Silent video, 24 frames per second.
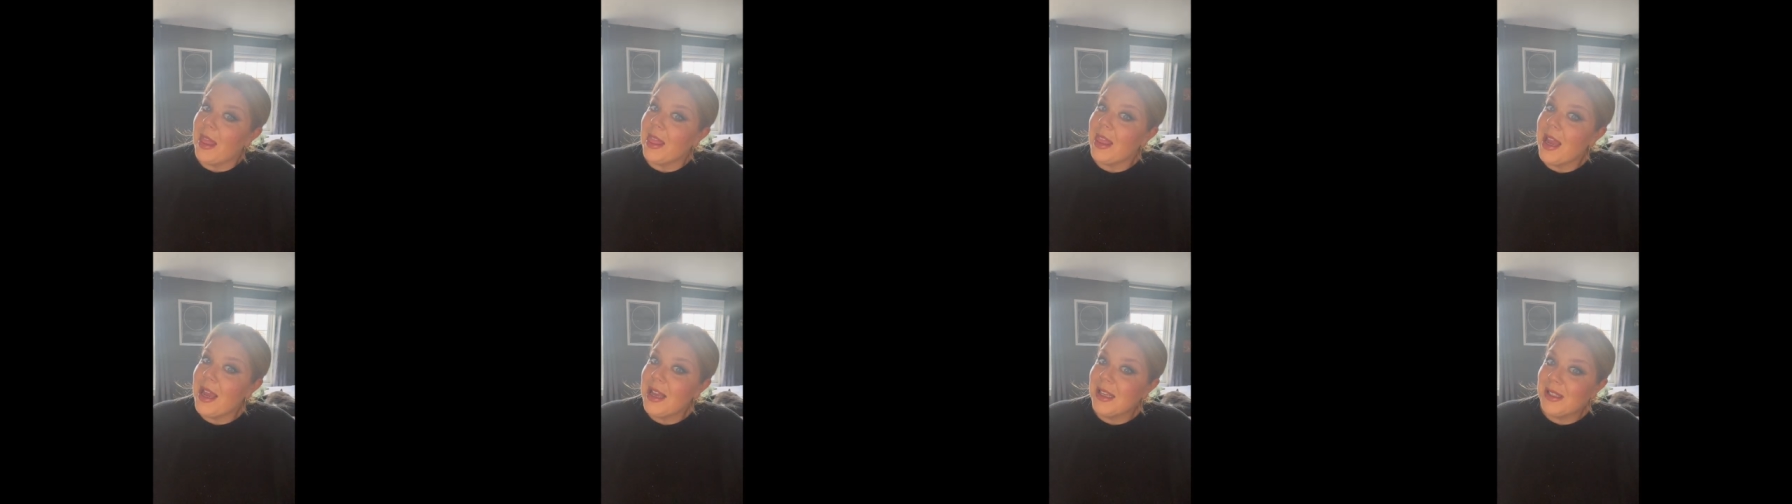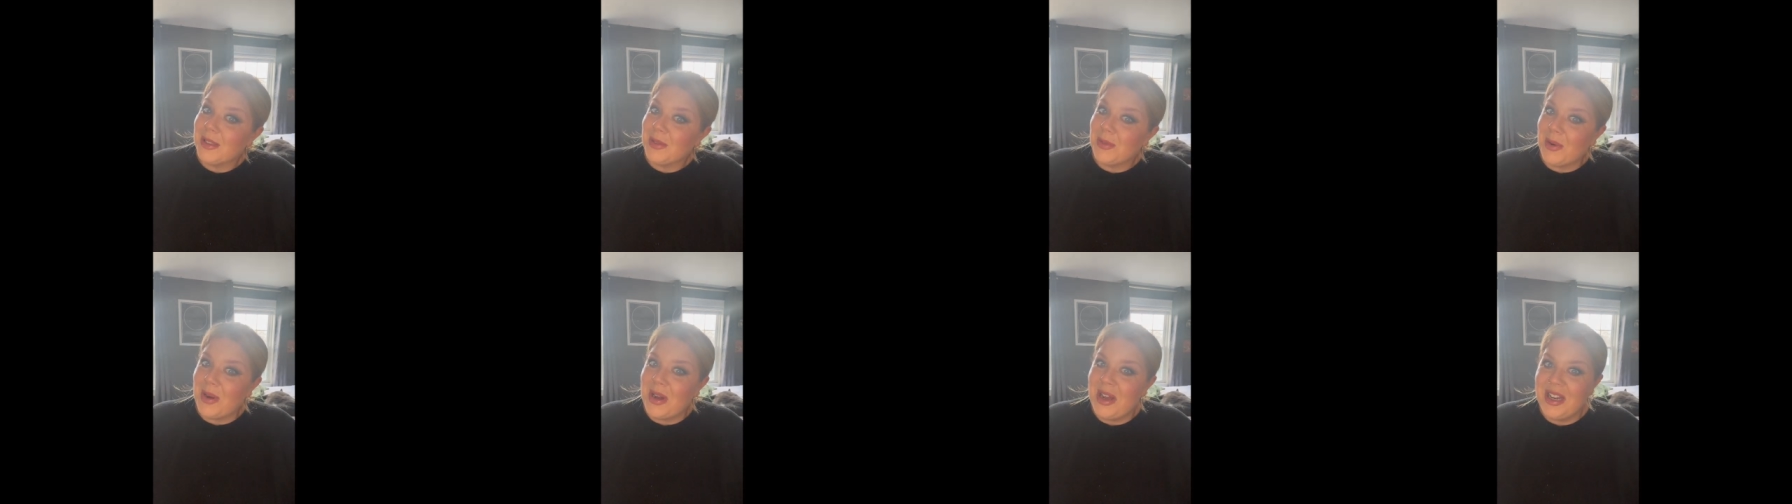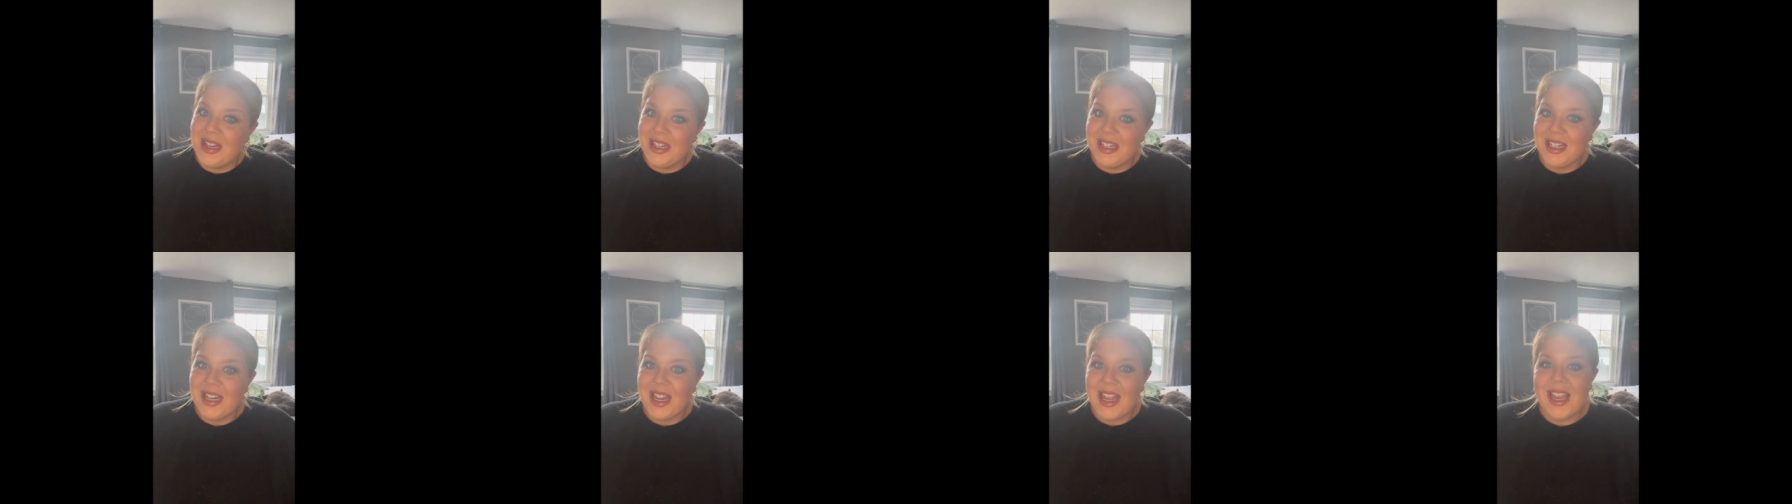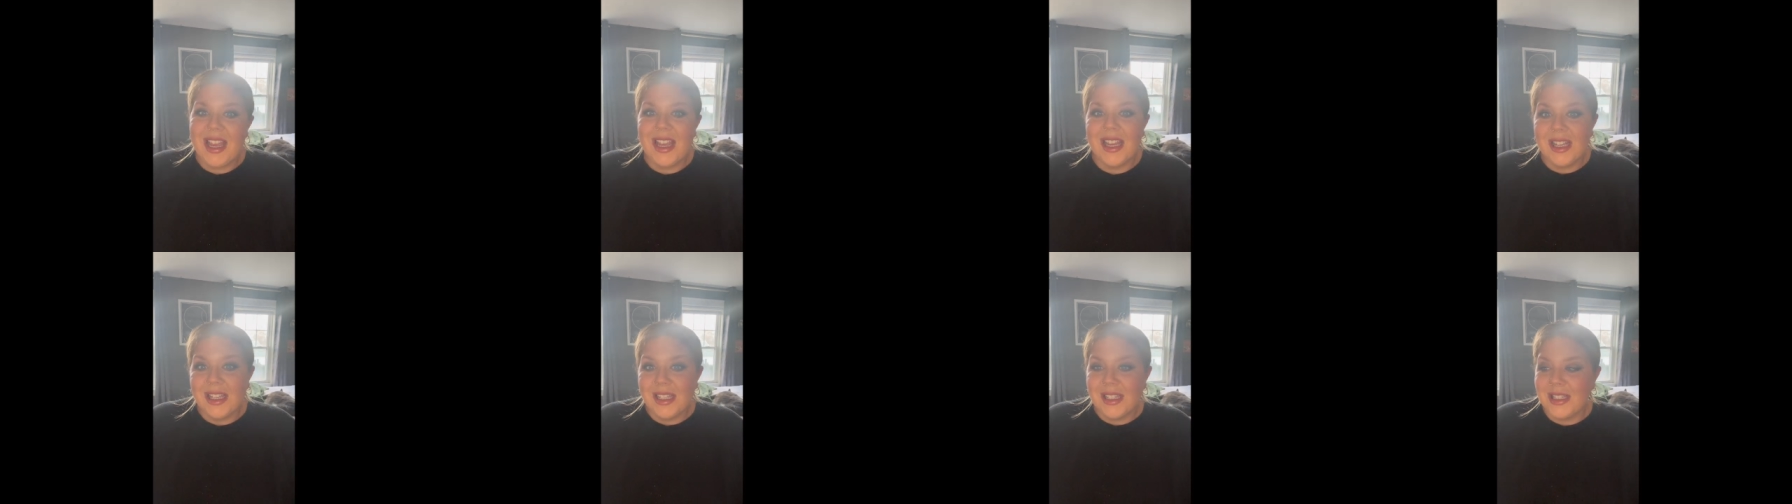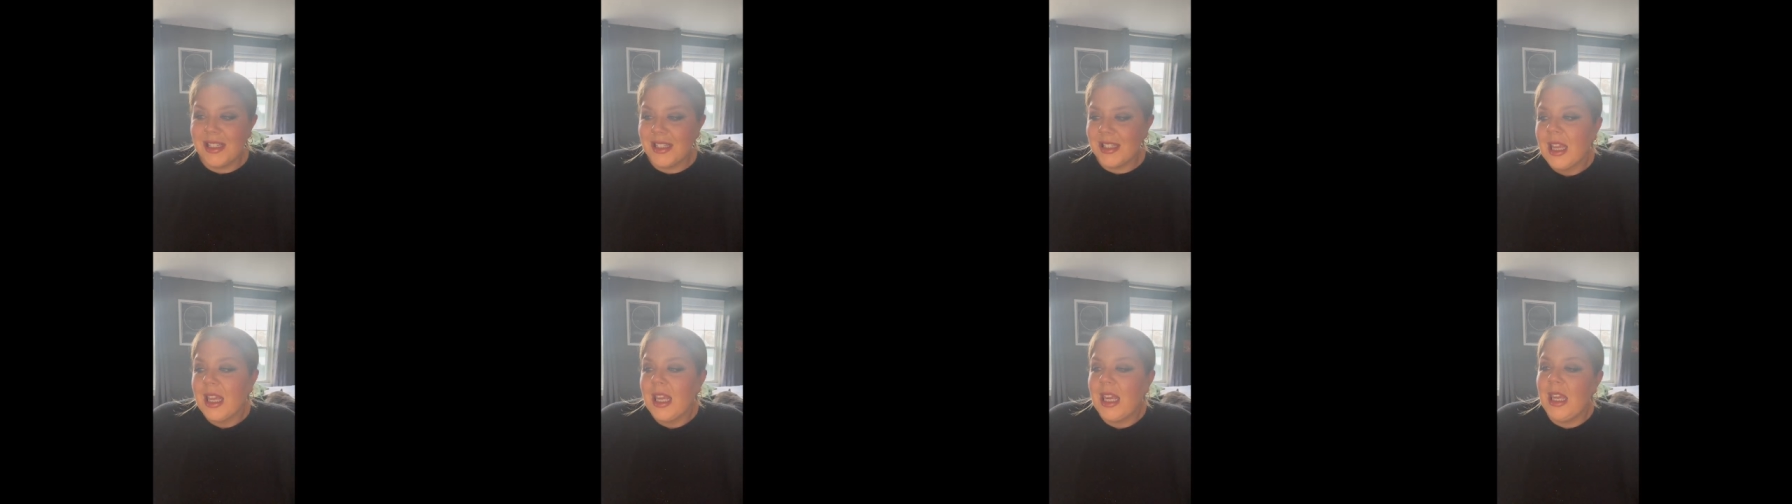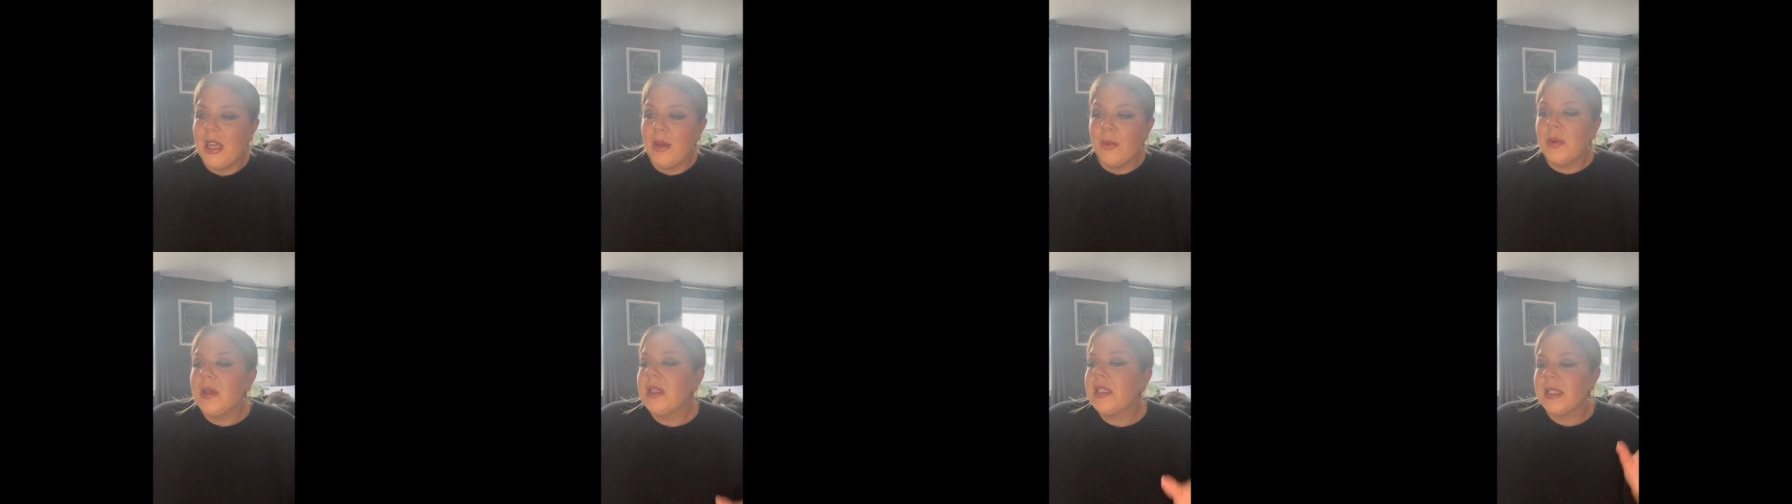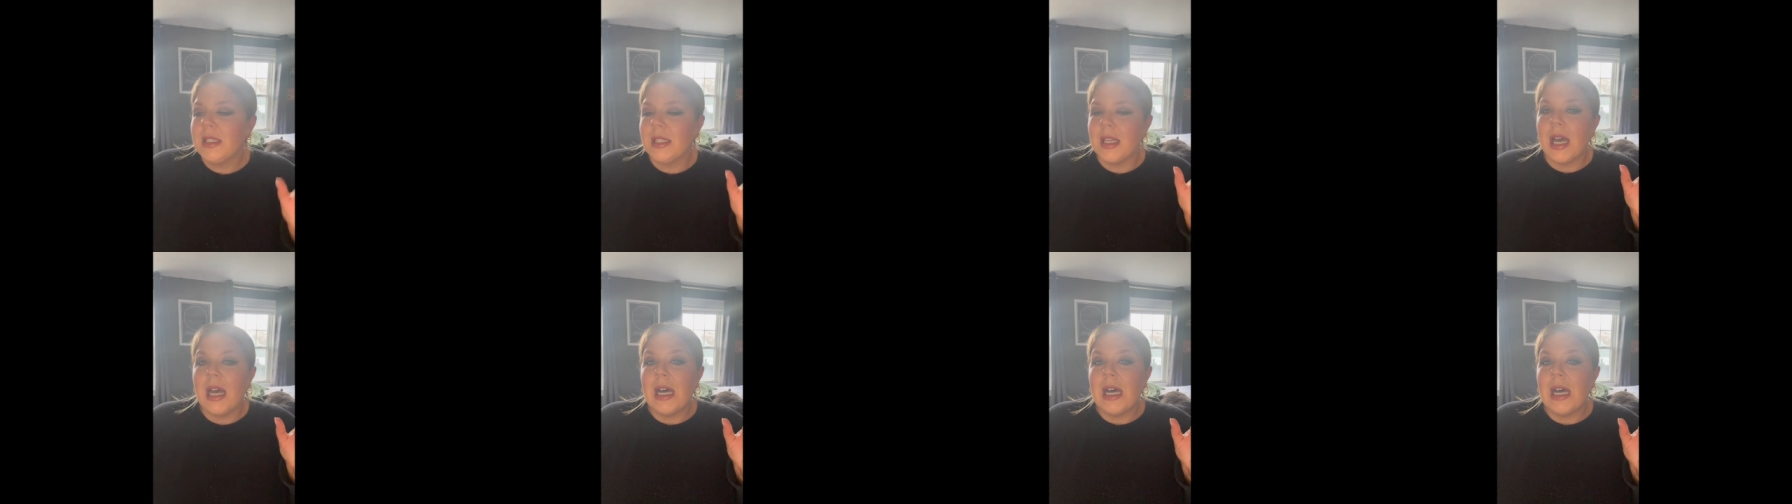last one is he was